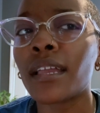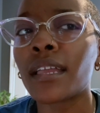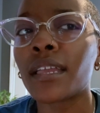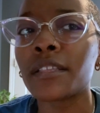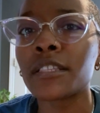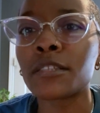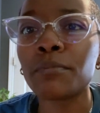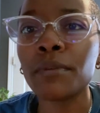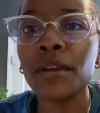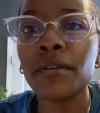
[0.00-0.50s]

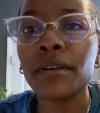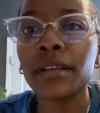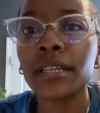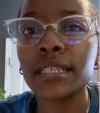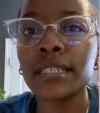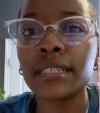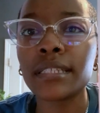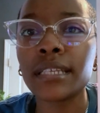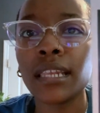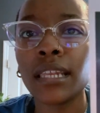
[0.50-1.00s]
Spirit
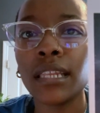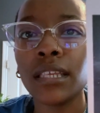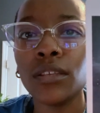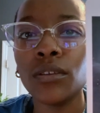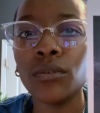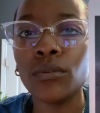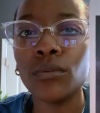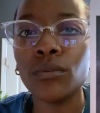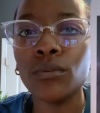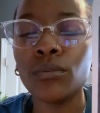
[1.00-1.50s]
is telling
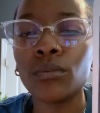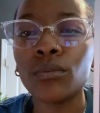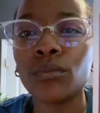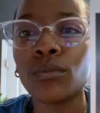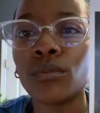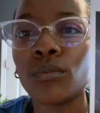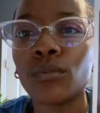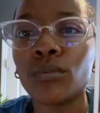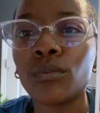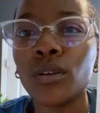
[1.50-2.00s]
you,
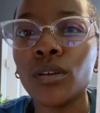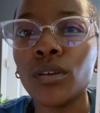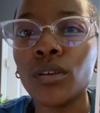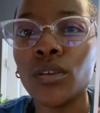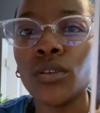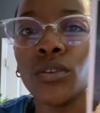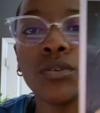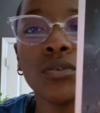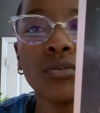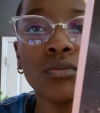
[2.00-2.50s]

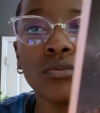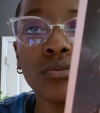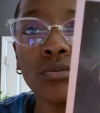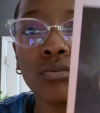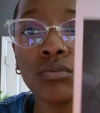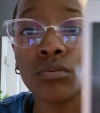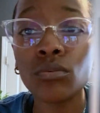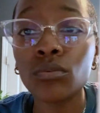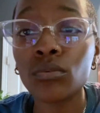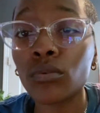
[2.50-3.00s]
you
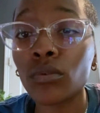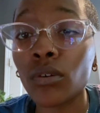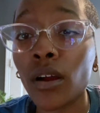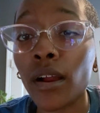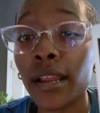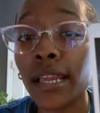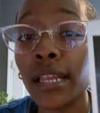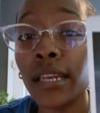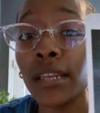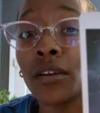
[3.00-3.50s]
are
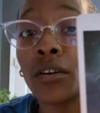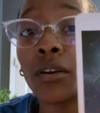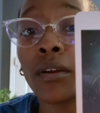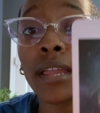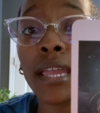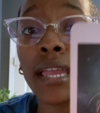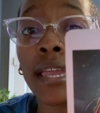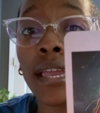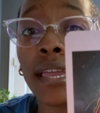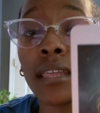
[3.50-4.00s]
in your
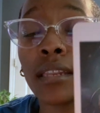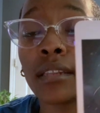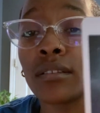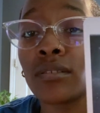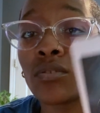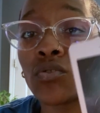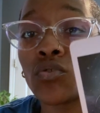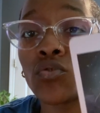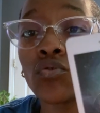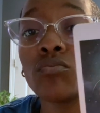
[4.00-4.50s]
head
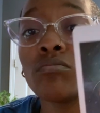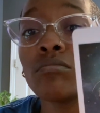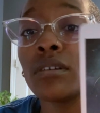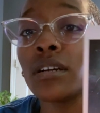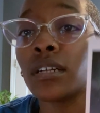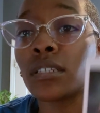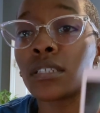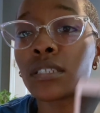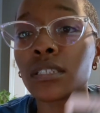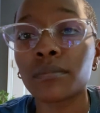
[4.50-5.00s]
too
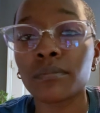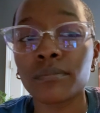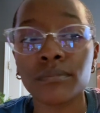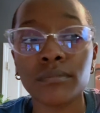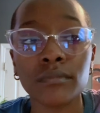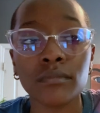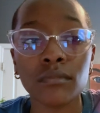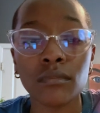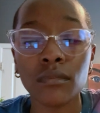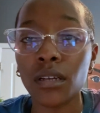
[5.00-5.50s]
much
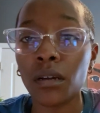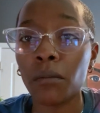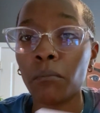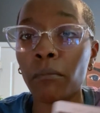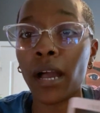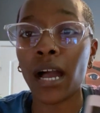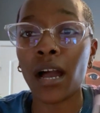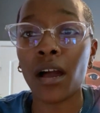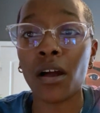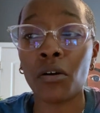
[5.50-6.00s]

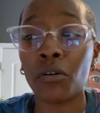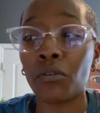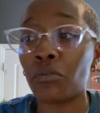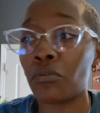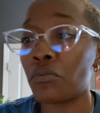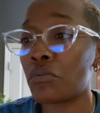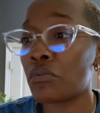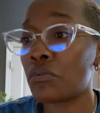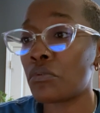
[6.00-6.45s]
about